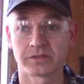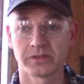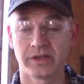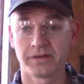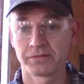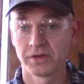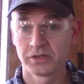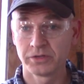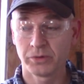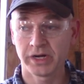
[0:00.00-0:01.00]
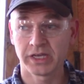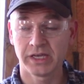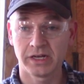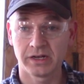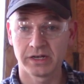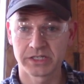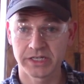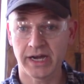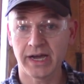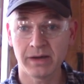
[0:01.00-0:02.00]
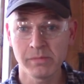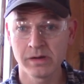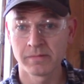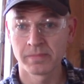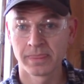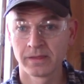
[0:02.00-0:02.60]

in life. You want to get a job,